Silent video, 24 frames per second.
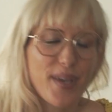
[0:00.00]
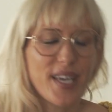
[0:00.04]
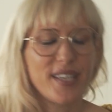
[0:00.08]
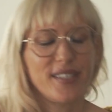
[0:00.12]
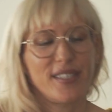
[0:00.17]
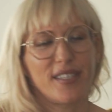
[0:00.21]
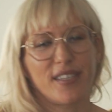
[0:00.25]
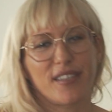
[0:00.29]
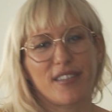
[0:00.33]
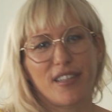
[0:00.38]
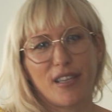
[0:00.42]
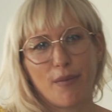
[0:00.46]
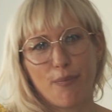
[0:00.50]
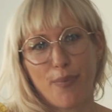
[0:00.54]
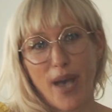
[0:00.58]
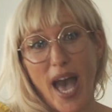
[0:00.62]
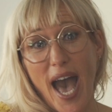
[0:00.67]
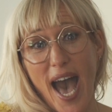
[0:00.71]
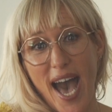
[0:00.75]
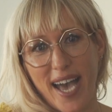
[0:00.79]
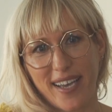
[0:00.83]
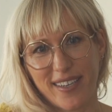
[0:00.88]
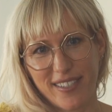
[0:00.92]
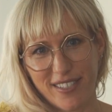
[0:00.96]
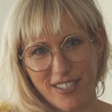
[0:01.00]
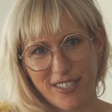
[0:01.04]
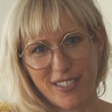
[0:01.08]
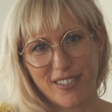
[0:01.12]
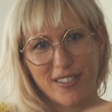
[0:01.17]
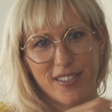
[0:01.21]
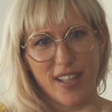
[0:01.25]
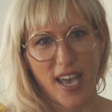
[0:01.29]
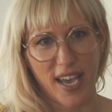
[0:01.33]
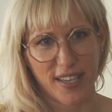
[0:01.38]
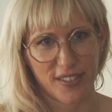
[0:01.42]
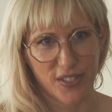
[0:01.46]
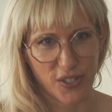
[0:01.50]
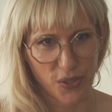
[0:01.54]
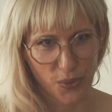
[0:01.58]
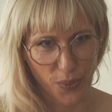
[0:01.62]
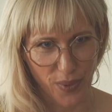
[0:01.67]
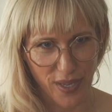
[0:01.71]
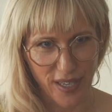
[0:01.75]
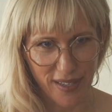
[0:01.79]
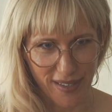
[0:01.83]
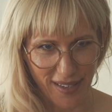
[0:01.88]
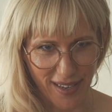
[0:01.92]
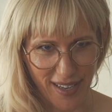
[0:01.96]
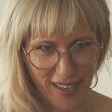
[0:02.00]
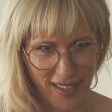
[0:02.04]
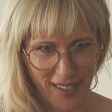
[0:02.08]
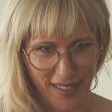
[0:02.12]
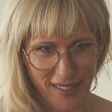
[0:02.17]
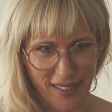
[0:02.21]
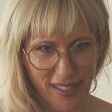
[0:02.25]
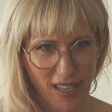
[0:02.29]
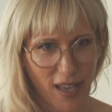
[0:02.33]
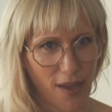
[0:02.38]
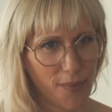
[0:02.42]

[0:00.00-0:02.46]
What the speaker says: basically packages that sweetness